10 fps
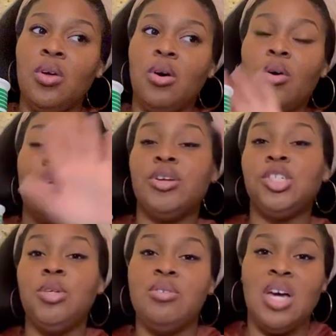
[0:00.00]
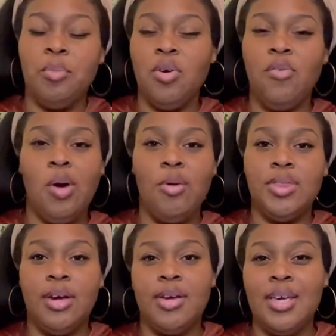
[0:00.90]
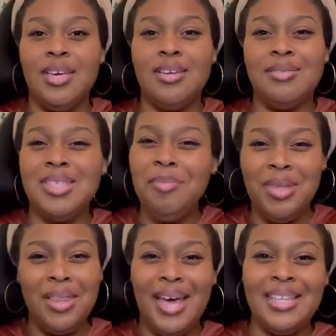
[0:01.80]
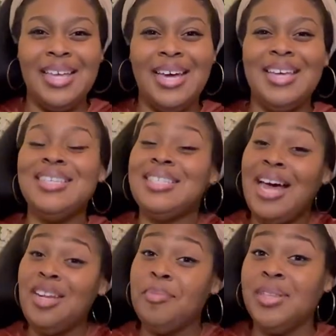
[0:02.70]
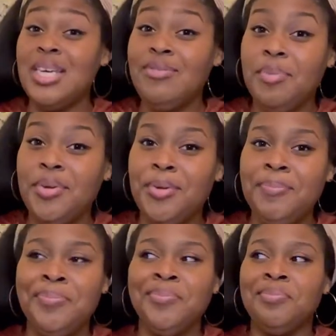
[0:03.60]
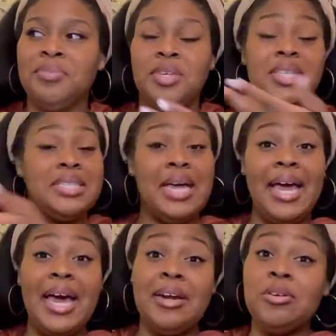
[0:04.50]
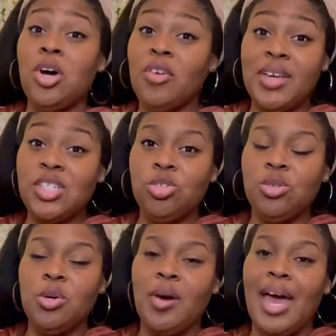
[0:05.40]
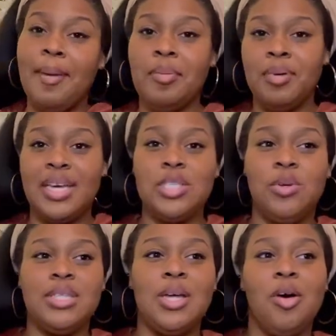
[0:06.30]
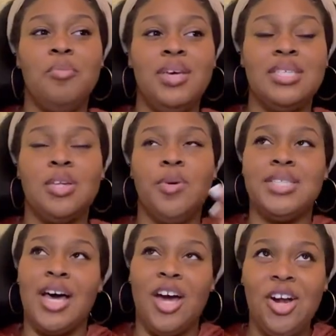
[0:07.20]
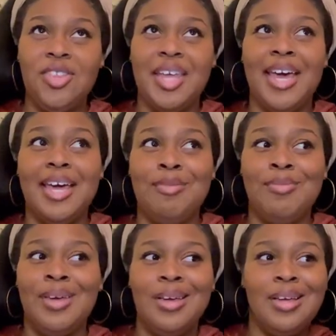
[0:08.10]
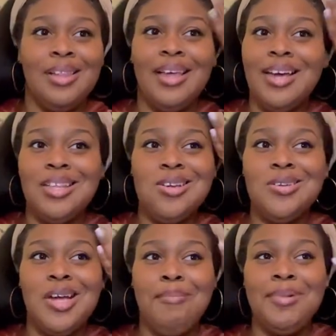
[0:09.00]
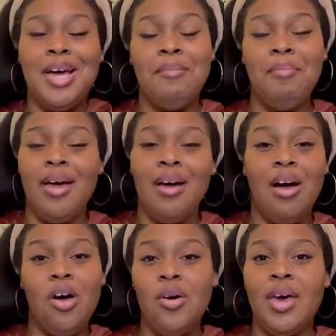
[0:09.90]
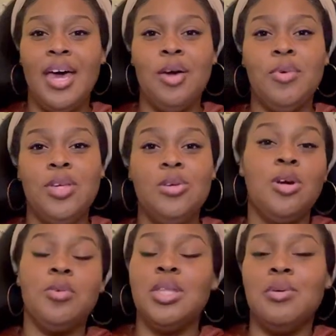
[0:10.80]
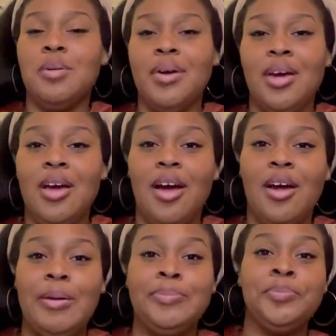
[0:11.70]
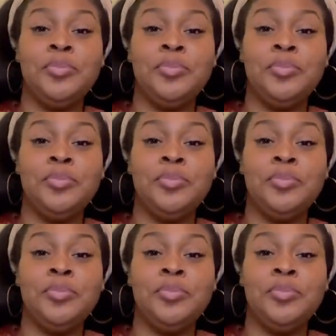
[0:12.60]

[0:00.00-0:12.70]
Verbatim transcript: or else she was gonna move away with their kid. Something like that. It sounded believable. To this day, I don't know if that's truly what happened, but that's what he told me. So once I heard that, like a little dumb dumb, I'm like, oh, okay, well, you don't really wanna marry her